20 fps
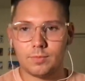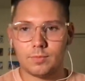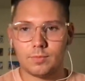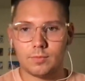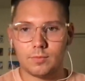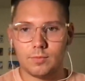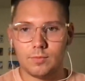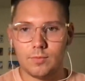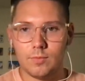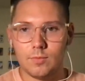
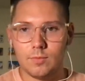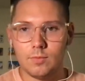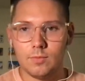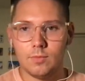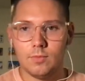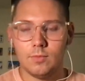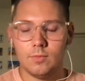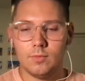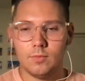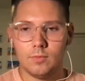
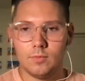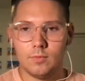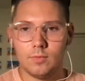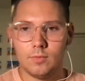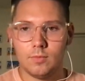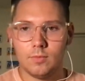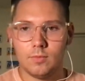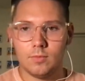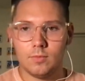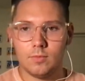
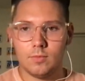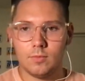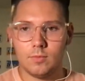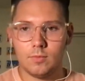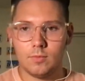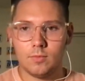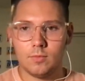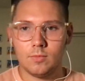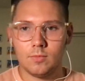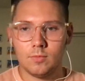
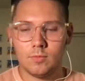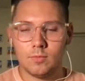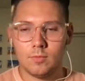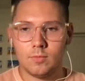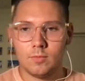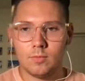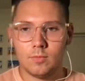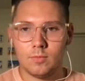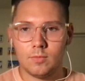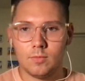
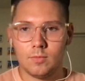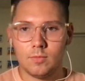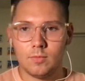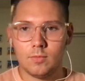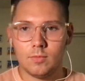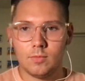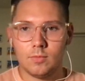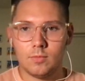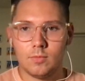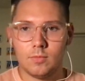
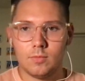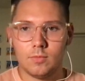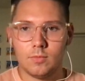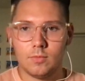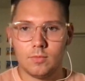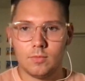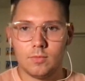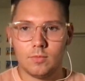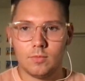[no speech]